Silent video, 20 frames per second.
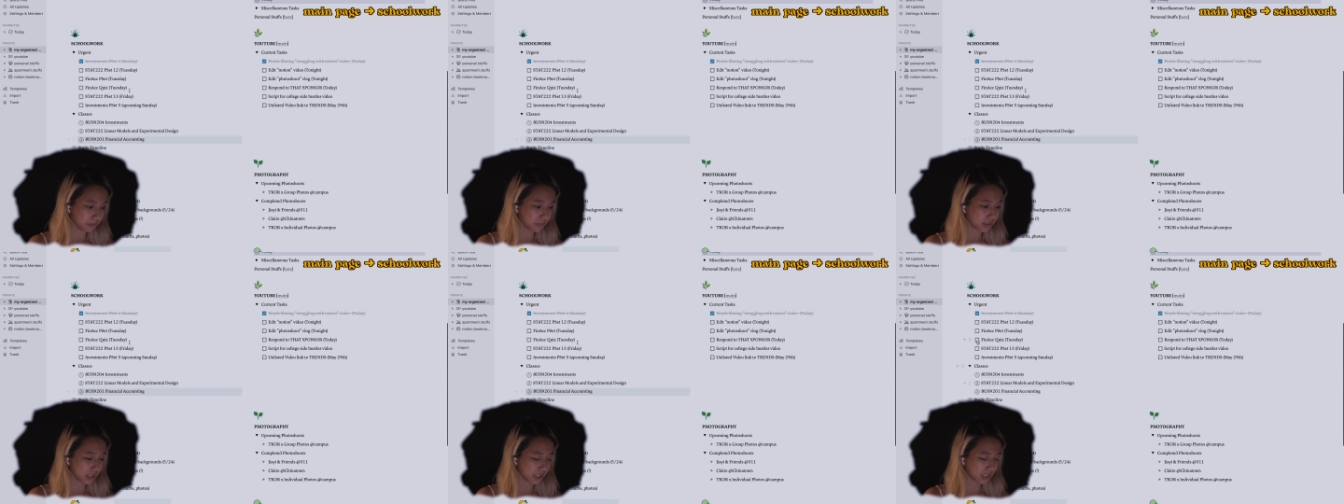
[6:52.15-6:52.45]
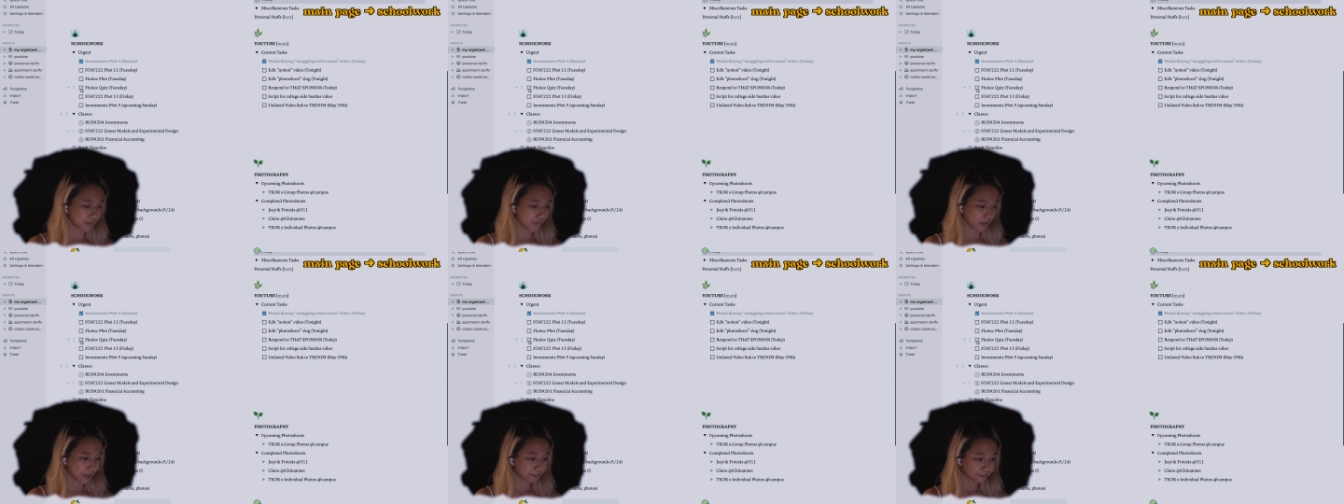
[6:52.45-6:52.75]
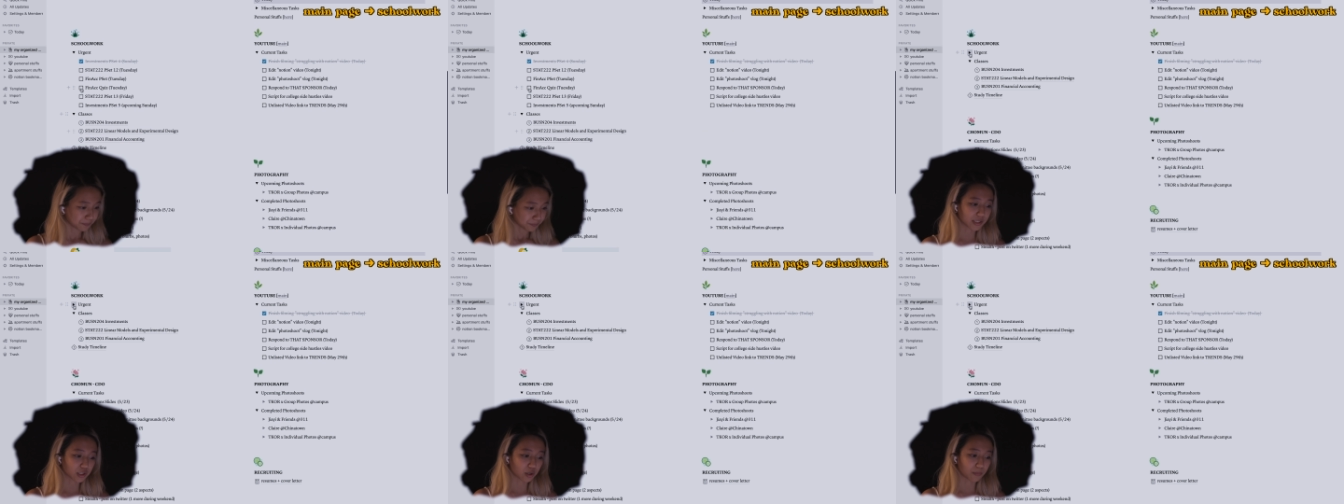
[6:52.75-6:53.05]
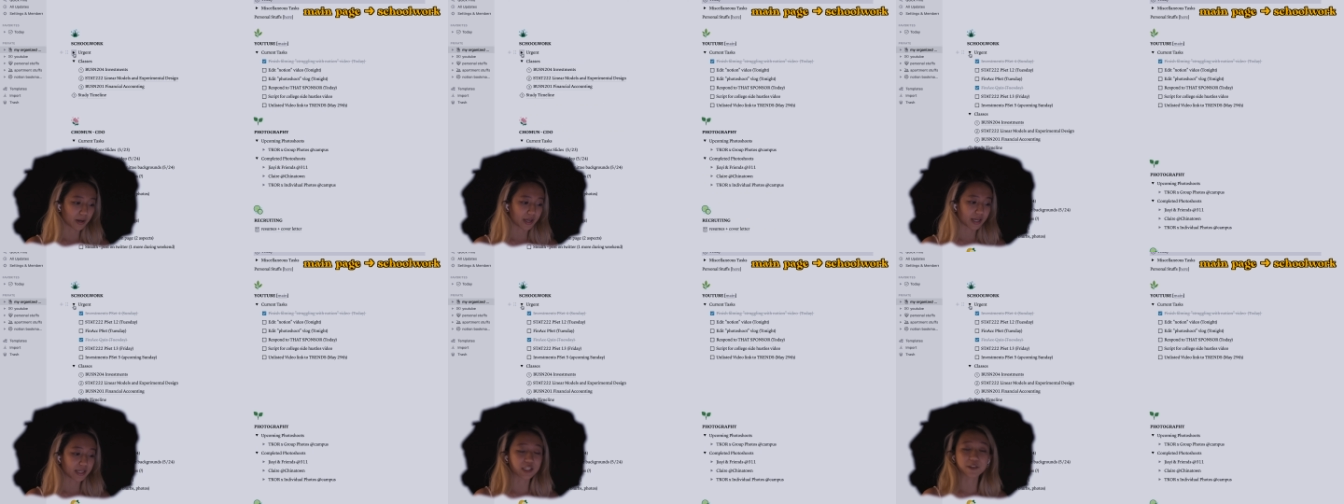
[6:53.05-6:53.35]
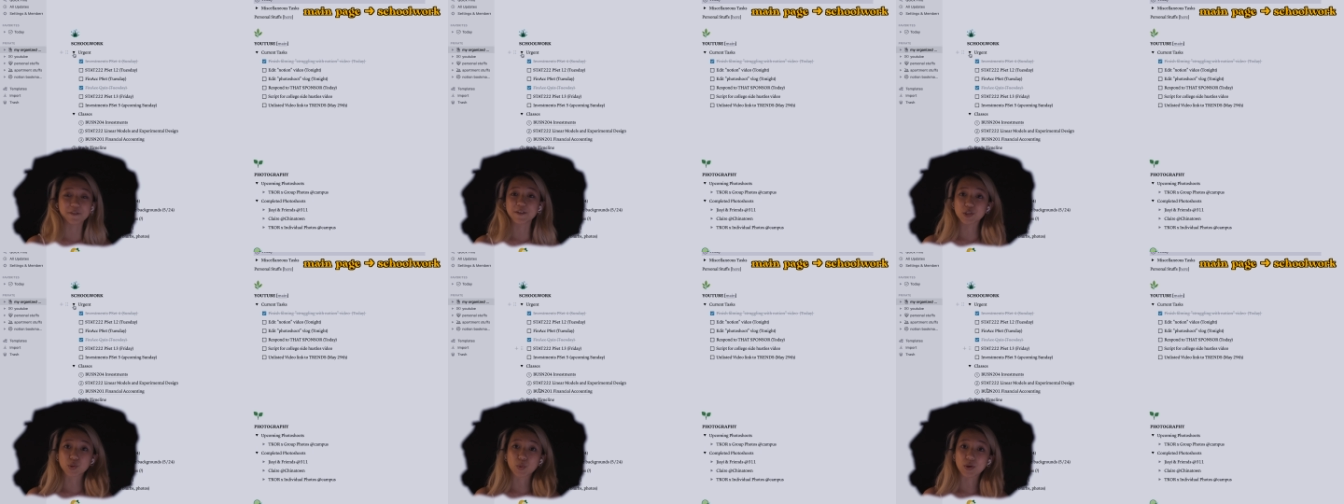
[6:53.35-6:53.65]
so that's fine. These are my
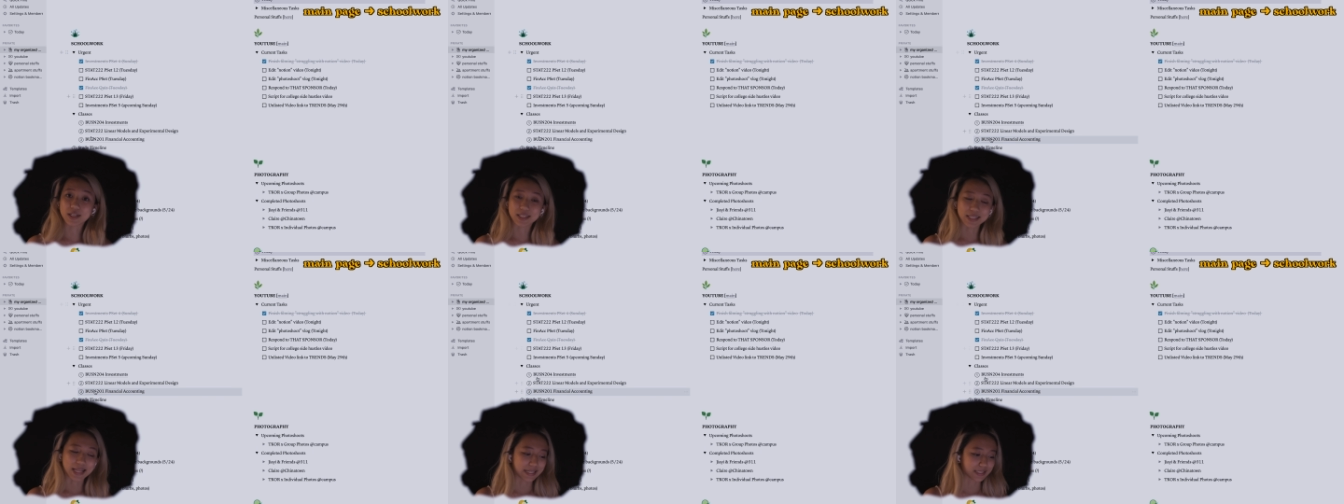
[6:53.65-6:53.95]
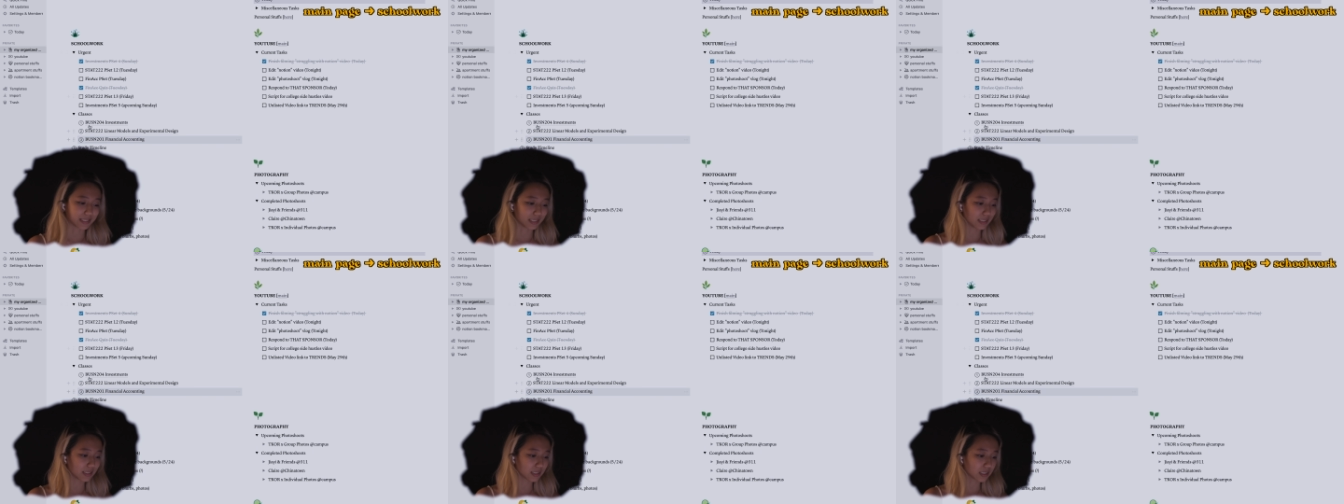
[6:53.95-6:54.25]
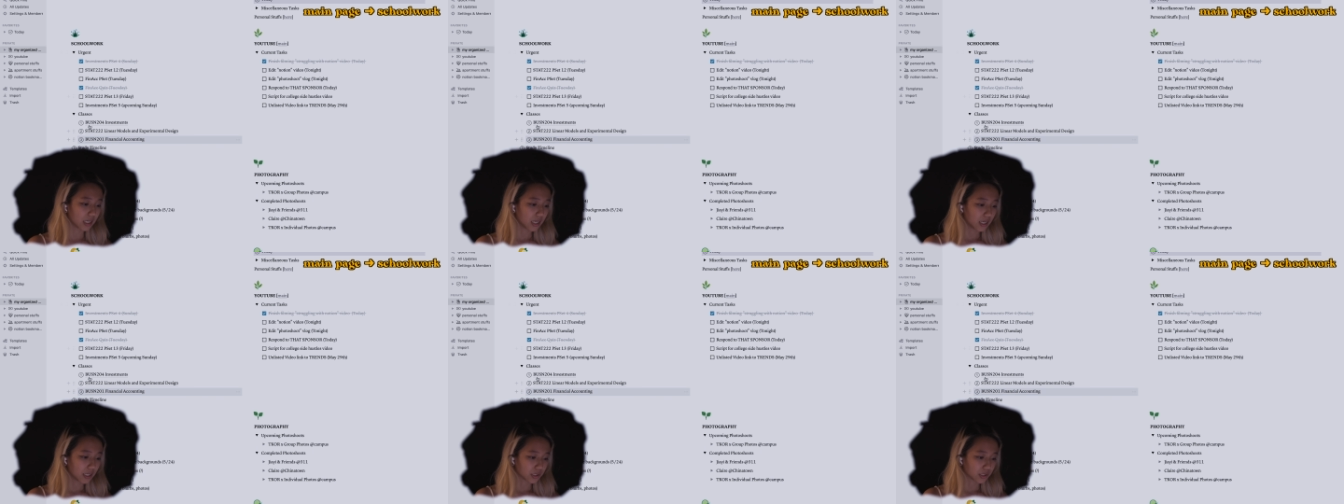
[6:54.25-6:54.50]
individual classes.